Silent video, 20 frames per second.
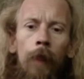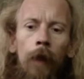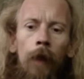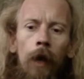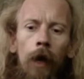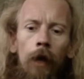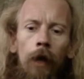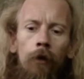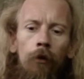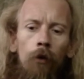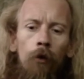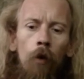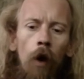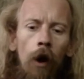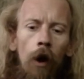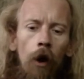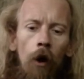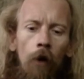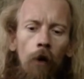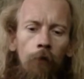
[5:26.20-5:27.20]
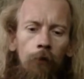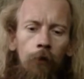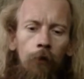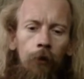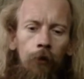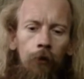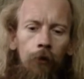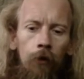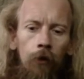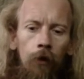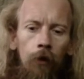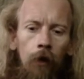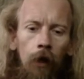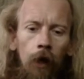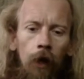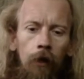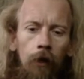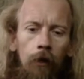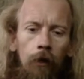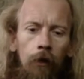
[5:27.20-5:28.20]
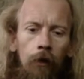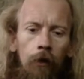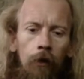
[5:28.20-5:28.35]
And quite often, like,